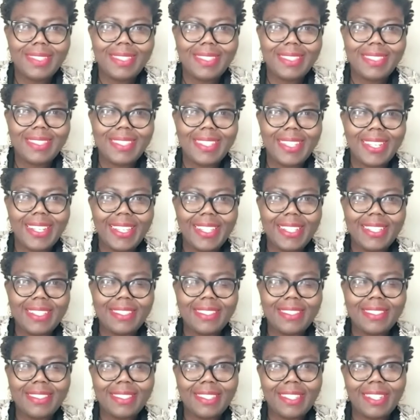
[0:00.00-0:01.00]

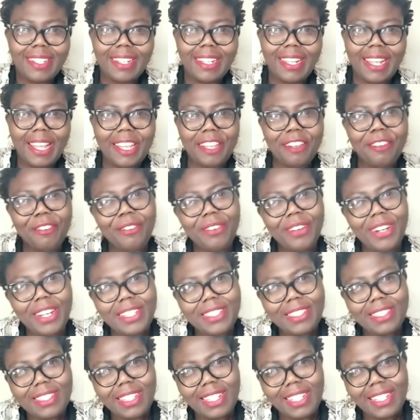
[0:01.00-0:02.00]
taking like
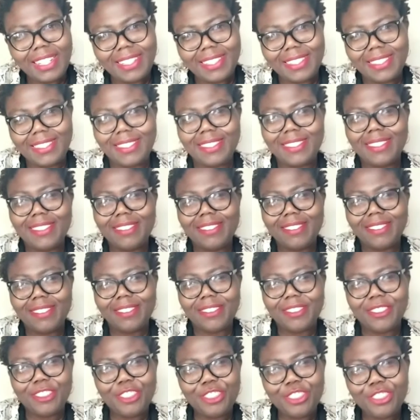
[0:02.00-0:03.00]
restless
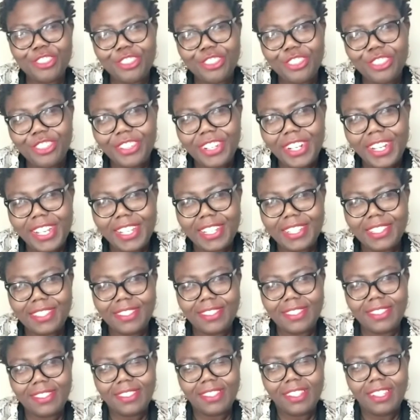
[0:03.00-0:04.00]

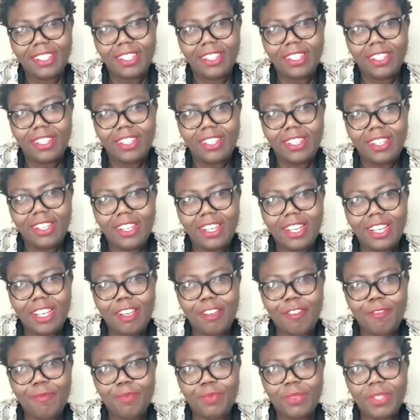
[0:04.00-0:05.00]
stress
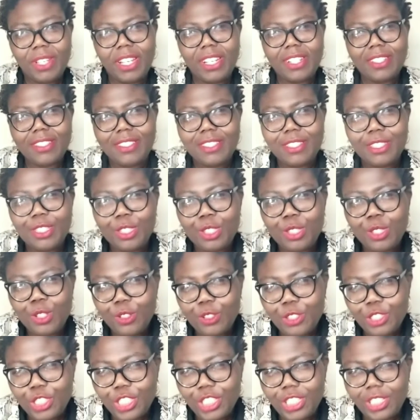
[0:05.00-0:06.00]
um
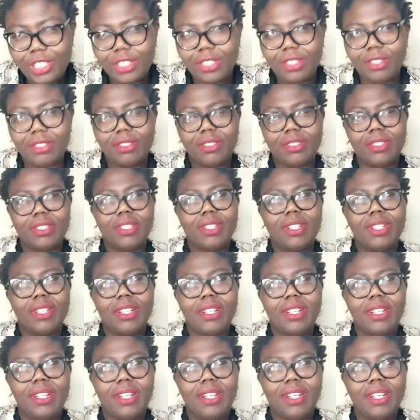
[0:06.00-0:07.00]
antisocial
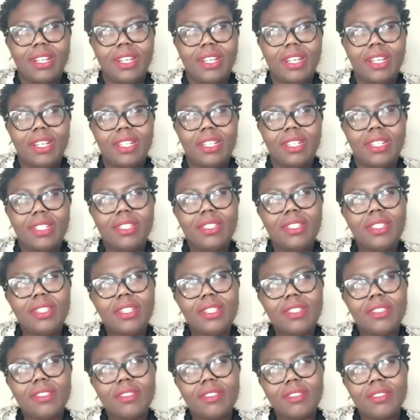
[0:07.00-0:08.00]

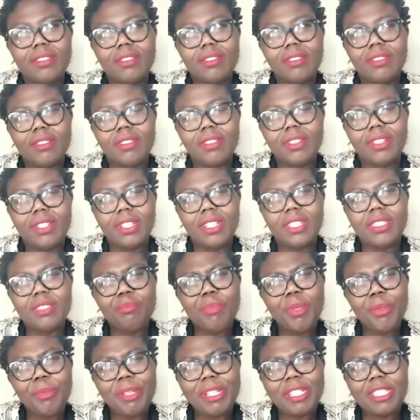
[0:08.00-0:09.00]
not and
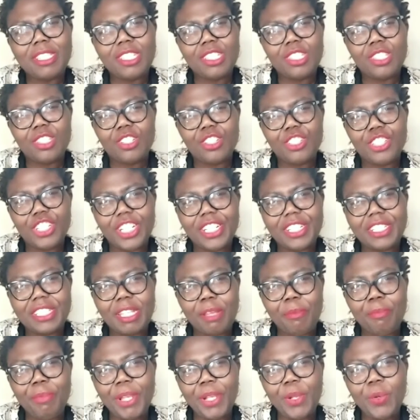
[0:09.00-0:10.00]
maybe antisocial is
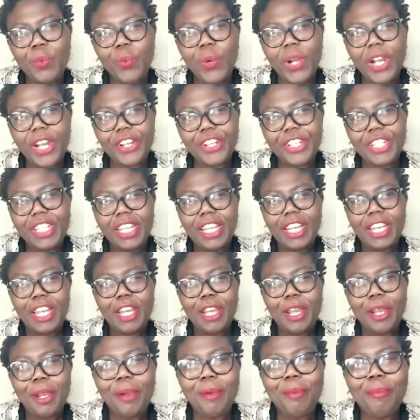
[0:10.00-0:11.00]
a big word
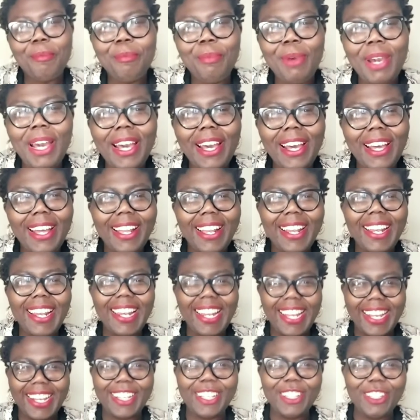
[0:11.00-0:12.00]
but
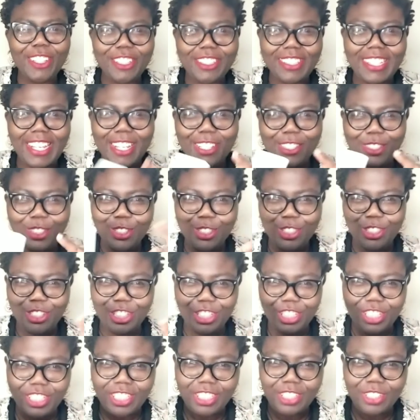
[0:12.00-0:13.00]
like not
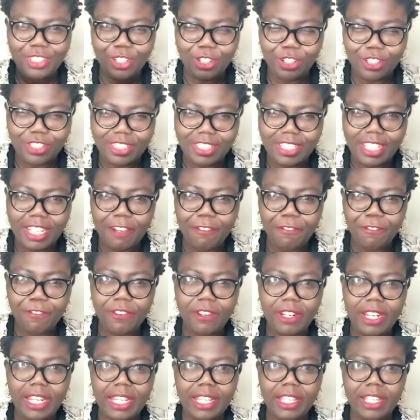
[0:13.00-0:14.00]
associating yourself
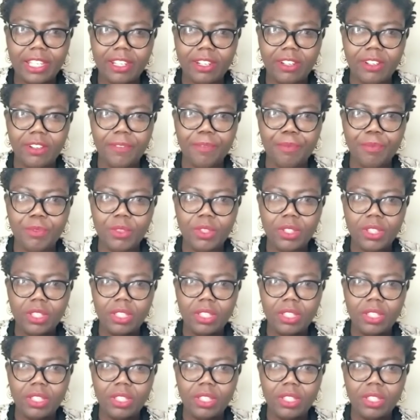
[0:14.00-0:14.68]
like um,